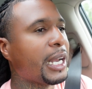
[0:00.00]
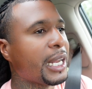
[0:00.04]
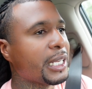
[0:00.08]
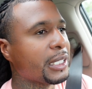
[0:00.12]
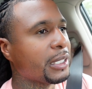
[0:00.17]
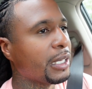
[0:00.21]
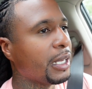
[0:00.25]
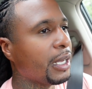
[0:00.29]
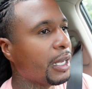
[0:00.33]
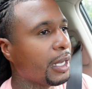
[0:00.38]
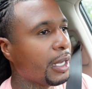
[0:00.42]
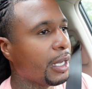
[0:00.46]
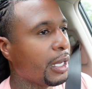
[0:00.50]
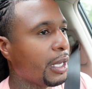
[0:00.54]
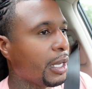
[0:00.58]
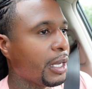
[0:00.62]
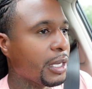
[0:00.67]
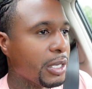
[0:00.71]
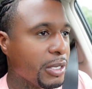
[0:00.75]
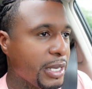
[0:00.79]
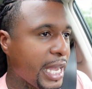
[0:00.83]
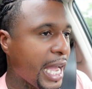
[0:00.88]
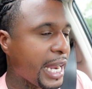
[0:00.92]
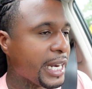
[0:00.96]
That's,
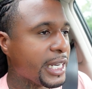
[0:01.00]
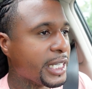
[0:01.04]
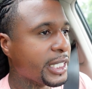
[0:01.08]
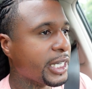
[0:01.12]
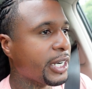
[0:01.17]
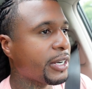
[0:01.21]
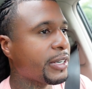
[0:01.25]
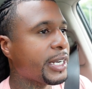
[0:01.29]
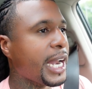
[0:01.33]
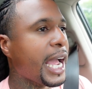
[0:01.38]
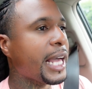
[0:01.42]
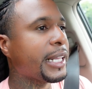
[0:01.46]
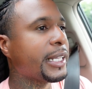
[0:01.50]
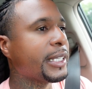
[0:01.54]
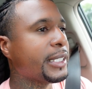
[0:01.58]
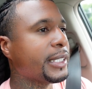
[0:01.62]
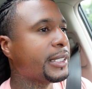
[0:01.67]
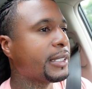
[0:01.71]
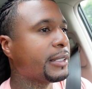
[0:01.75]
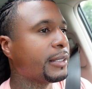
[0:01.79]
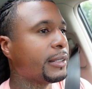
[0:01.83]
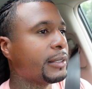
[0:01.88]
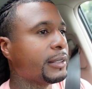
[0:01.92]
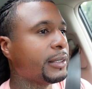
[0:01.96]
you gotta share
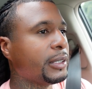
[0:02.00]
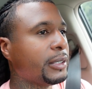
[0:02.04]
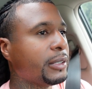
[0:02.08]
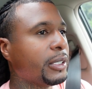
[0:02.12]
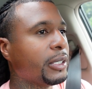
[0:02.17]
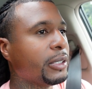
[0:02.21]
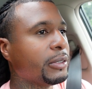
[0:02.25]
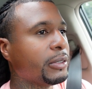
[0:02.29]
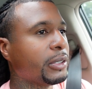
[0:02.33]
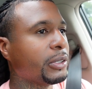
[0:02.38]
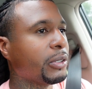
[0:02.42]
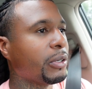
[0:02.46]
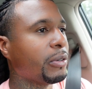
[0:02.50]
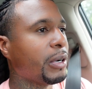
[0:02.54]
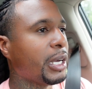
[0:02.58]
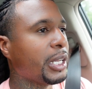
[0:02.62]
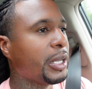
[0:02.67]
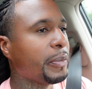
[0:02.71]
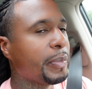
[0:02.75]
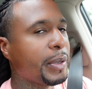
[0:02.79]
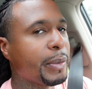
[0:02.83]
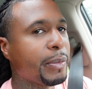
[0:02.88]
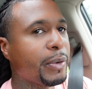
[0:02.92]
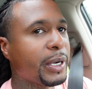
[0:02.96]
knowledge, you know, so
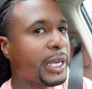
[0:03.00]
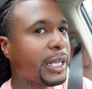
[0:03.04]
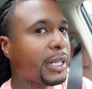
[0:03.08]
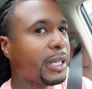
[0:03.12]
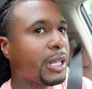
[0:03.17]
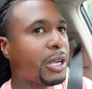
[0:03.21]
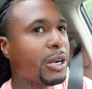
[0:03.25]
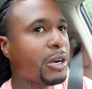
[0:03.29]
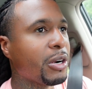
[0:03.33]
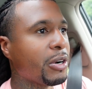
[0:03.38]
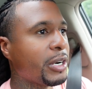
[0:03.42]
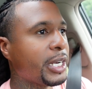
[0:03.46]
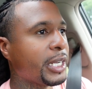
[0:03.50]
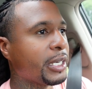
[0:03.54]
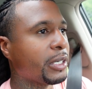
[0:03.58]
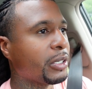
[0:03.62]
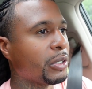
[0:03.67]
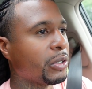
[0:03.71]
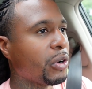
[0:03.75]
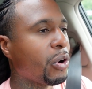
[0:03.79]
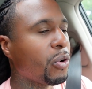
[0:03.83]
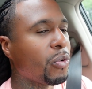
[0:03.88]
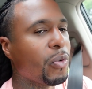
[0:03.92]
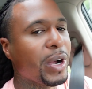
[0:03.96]
other people can learn
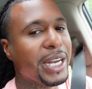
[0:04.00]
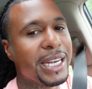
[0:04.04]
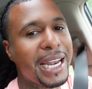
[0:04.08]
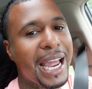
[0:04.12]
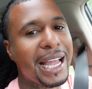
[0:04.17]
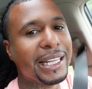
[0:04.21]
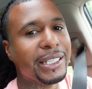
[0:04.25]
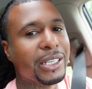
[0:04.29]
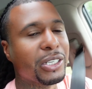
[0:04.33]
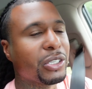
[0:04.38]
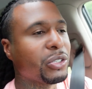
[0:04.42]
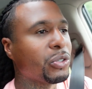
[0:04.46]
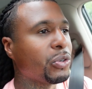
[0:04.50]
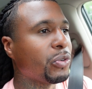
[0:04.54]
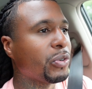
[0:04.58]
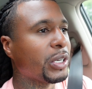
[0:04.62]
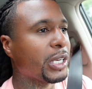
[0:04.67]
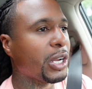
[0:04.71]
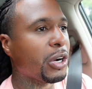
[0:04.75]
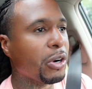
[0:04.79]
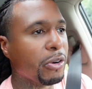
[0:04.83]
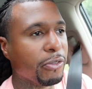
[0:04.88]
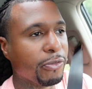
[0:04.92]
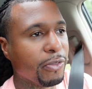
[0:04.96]
and know what not to do,
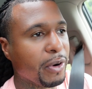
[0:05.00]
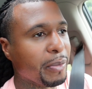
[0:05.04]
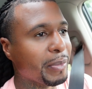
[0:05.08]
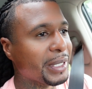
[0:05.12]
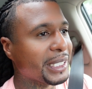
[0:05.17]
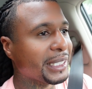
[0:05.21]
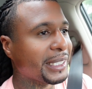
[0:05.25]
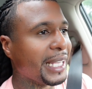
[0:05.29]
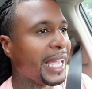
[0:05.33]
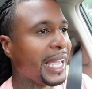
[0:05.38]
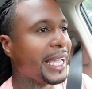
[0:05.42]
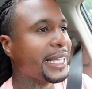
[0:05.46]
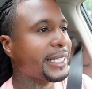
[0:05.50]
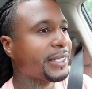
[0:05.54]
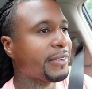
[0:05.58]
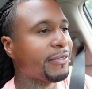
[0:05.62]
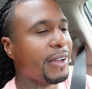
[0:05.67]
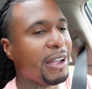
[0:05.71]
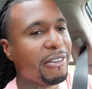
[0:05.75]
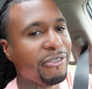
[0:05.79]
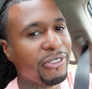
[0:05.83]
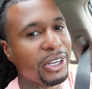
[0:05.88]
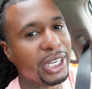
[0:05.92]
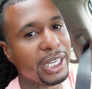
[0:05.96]
learn from mistakes. If
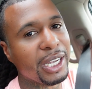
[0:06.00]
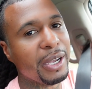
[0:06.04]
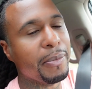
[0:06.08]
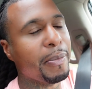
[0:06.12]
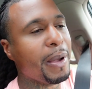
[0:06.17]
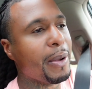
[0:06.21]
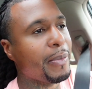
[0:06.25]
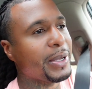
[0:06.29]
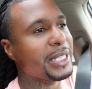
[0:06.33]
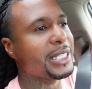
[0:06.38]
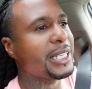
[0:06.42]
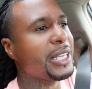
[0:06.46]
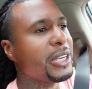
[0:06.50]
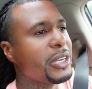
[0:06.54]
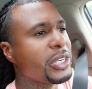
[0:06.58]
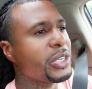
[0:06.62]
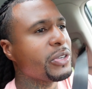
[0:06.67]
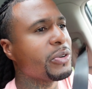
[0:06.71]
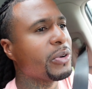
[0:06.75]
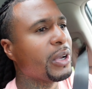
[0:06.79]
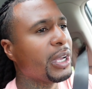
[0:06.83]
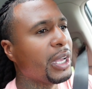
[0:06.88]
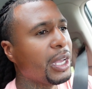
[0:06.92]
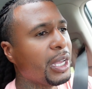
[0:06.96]
I fuck up, I'ma tell
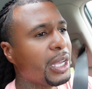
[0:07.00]
you.